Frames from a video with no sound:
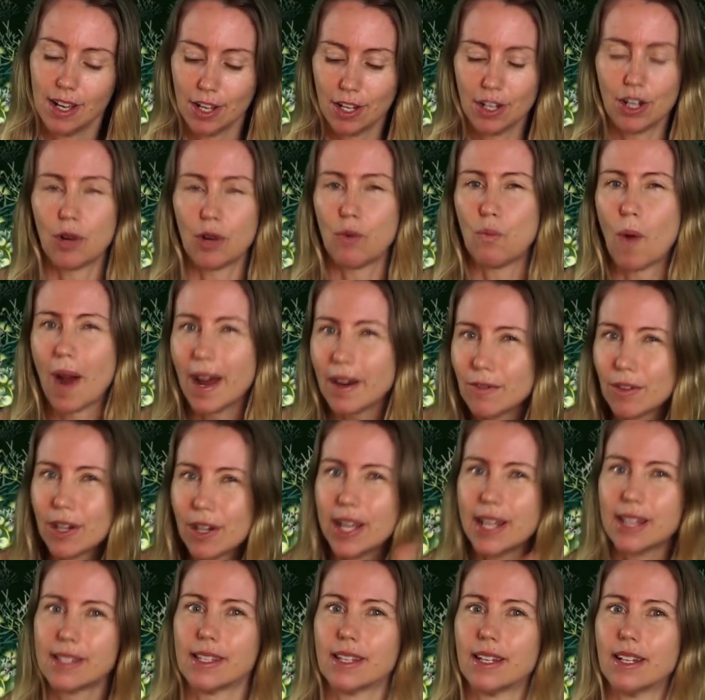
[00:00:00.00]
One
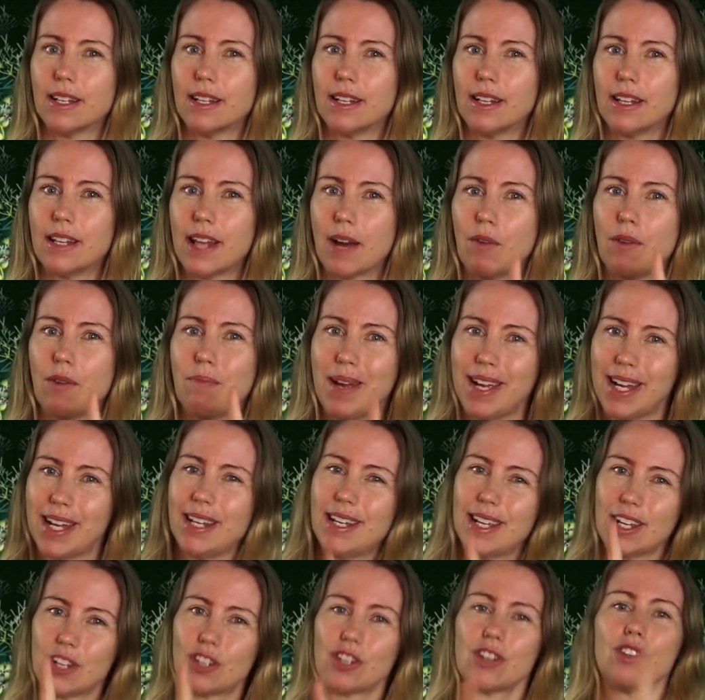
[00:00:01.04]
reason that we've been
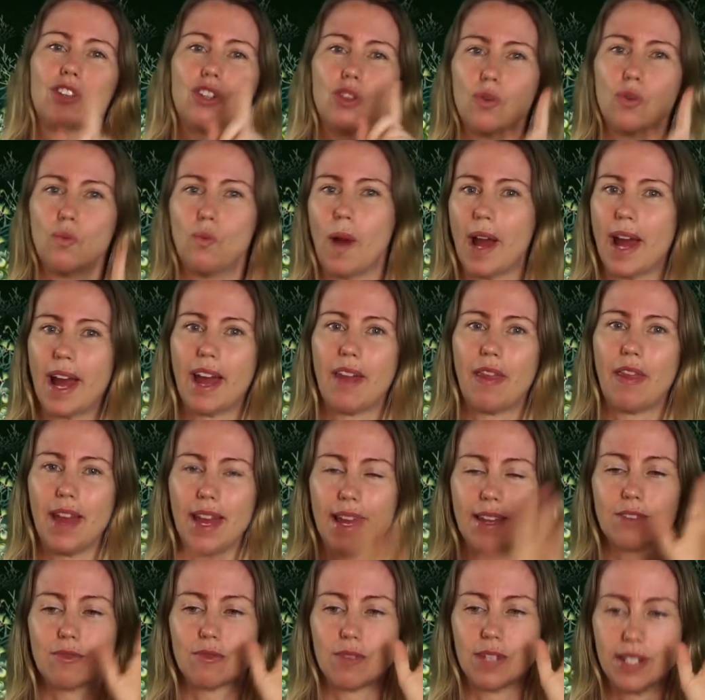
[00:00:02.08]
conditioned to wear
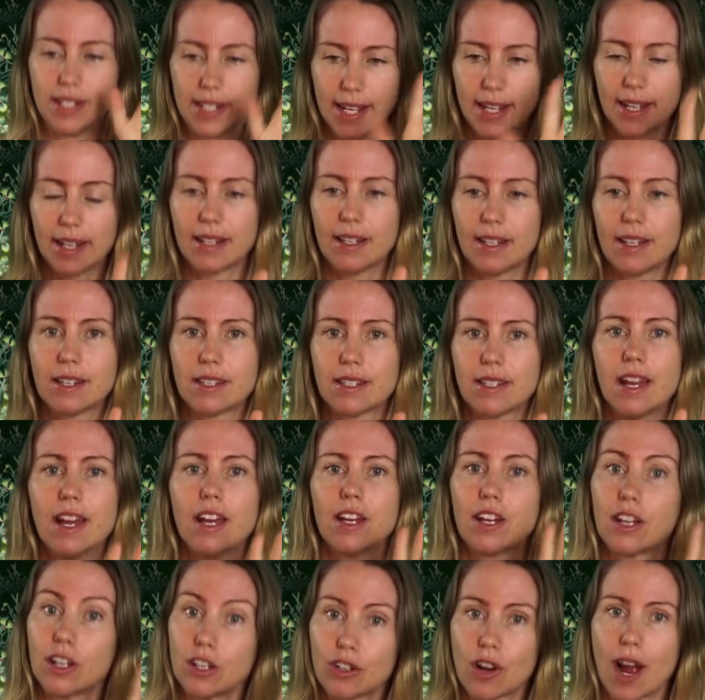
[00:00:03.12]
these ridiculous
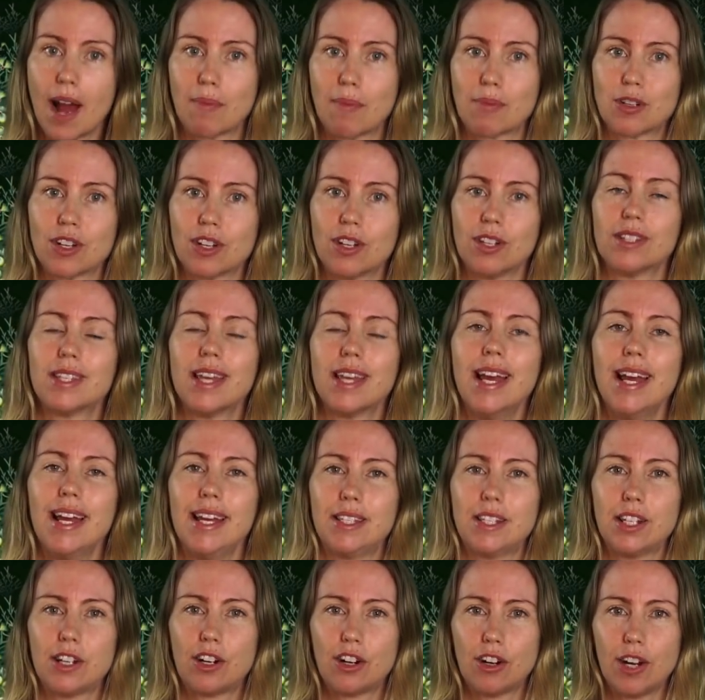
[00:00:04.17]
contraptions
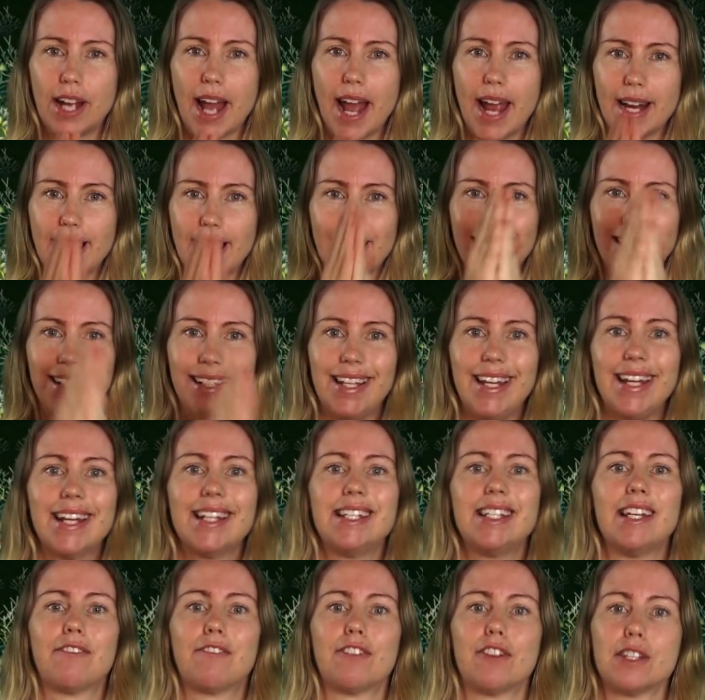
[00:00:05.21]
is to create a clear
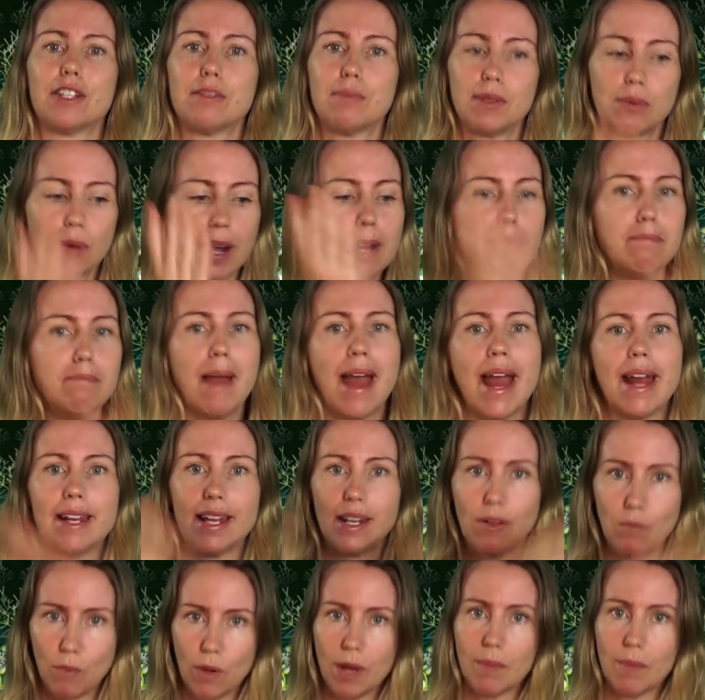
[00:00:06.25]
difference between men and